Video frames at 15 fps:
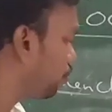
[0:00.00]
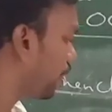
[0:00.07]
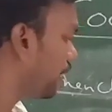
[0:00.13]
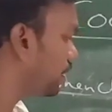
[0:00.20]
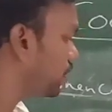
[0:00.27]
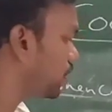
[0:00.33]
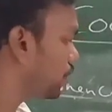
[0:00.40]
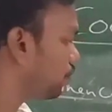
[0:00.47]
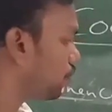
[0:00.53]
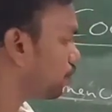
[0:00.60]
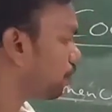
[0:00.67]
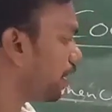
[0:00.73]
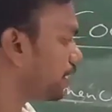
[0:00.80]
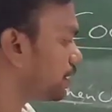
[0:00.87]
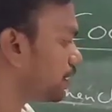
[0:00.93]
twice, CO
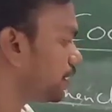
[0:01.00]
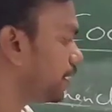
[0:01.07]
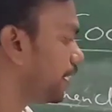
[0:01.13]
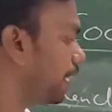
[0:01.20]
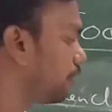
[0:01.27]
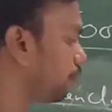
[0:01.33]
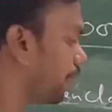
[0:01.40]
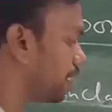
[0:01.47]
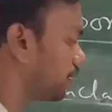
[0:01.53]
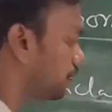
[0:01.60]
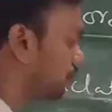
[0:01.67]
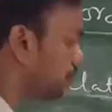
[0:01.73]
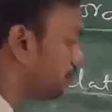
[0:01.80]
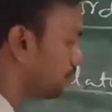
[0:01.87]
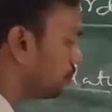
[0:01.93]
twice, Cl
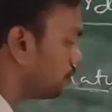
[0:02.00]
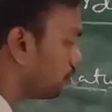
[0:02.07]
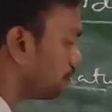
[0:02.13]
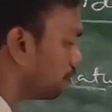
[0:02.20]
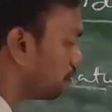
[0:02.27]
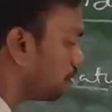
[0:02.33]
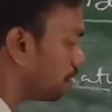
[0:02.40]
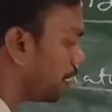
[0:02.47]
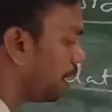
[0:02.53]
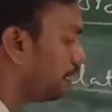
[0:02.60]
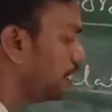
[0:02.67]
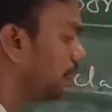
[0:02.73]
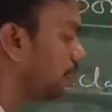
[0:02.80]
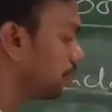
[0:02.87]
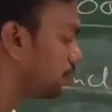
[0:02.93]
twice,
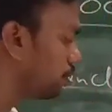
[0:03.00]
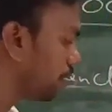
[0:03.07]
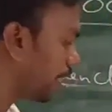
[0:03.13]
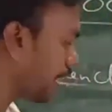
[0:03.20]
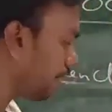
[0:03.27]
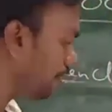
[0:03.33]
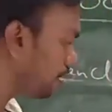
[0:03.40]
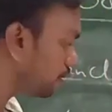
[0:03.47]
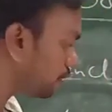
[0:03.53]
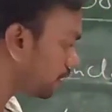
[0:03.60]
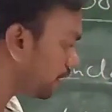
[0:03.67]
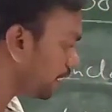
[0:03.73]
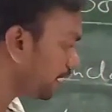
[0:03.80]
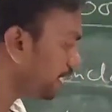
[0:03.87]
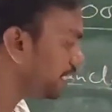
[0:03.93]
right? So you are having
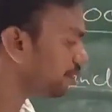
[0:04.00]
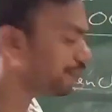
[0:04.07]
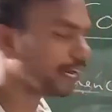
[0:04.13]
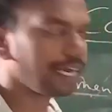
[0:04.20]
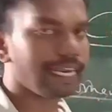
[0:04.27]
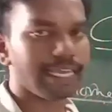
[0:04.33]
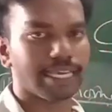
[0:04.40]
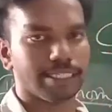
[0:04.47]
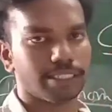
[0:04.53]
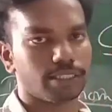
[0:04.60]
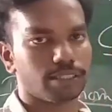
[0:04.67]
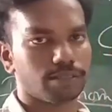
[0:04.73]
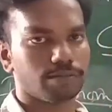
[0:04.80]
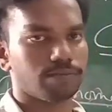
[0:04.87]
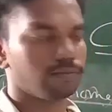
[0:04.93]
3 different
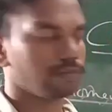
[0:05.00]
ligands.